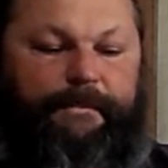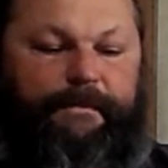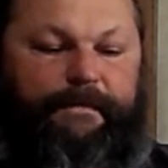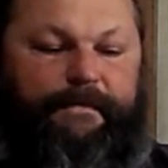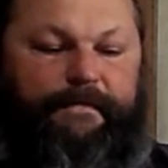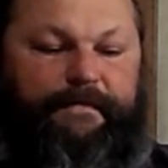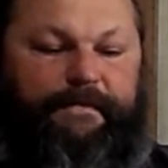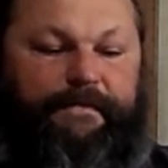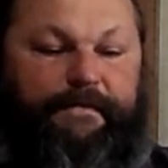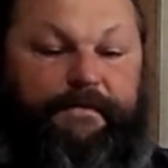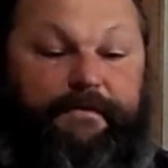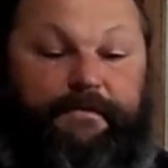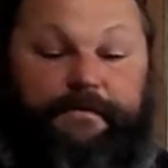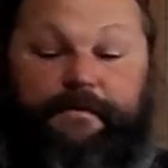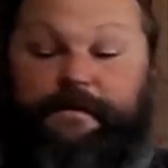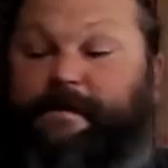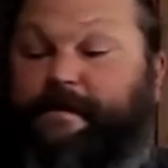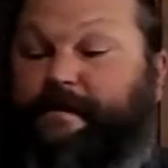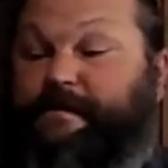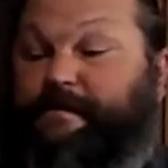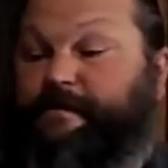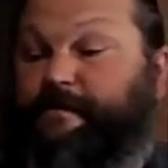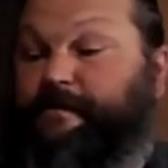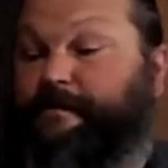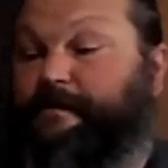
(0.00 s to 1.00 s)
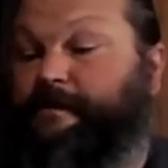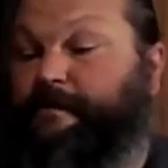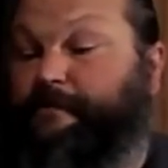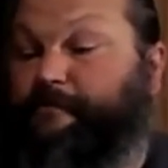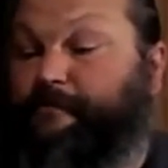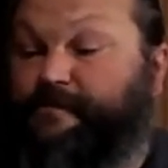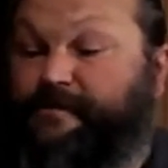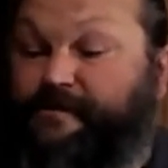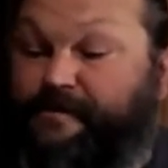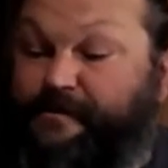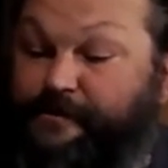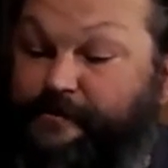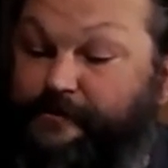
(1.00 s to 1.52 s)
They're the right
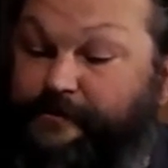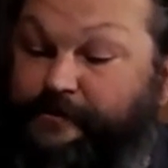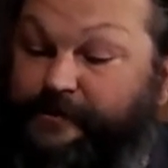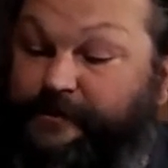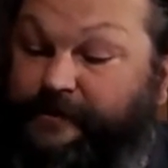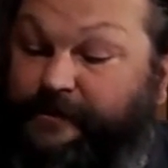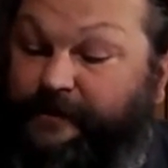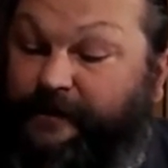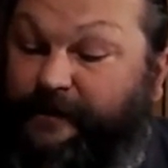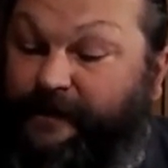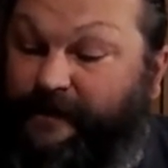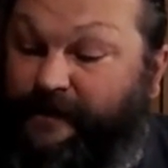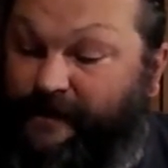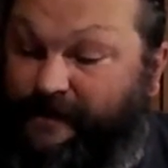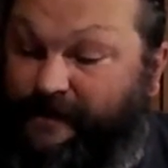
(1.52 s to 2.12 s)
material.